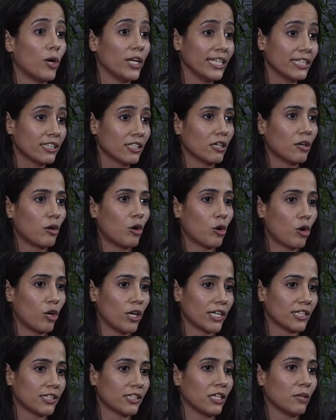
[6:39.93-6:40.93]
in which
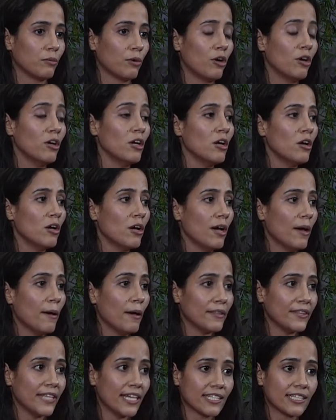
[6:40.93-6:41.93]
different women
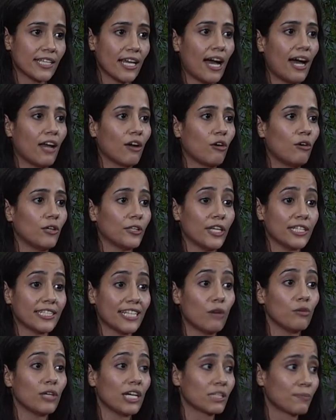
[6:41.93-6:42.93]
in
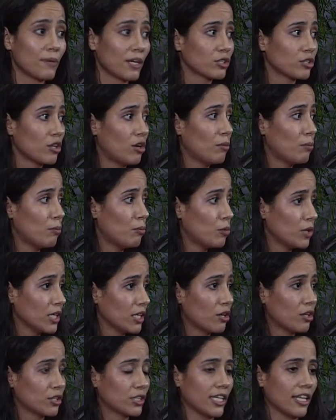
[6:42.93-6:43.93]
my village, in my
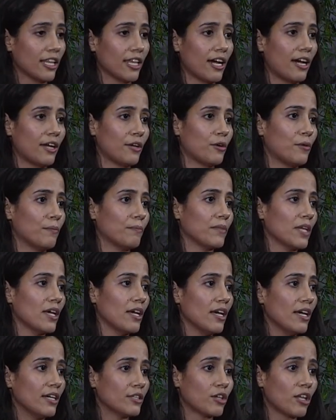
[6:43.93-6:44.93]
country, in the
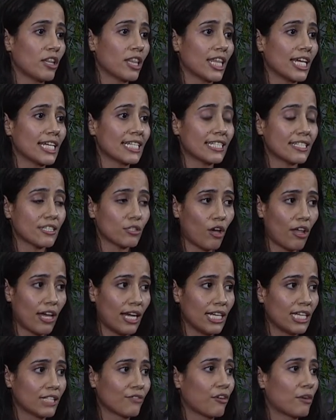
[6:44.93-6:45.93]
Sahrawi
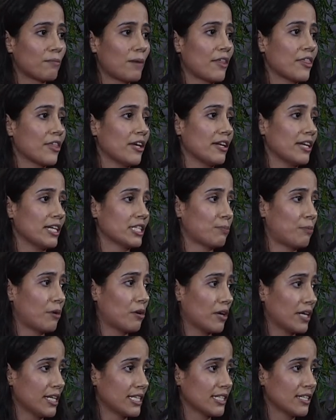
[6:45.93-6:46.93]
culture, gather
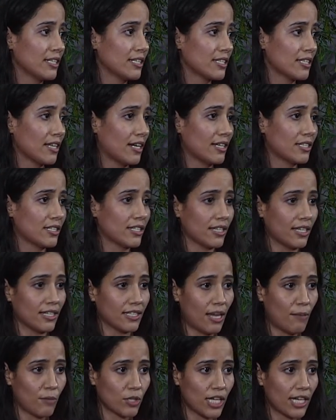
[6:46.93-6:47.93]
together to create
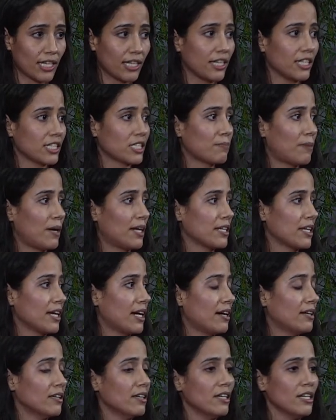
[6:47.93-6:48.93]
something new.
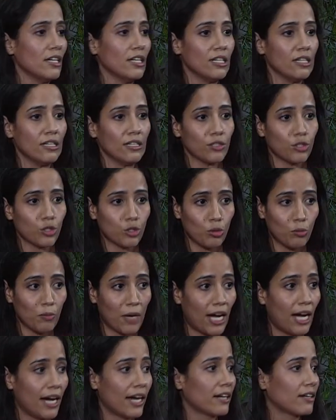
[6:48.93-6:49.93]
And all the
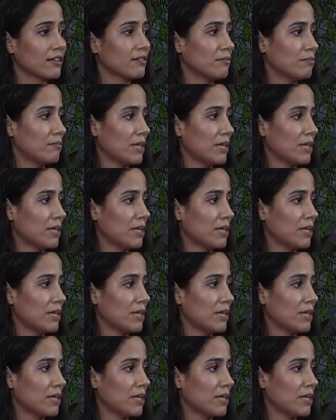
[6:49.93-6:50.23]
progressive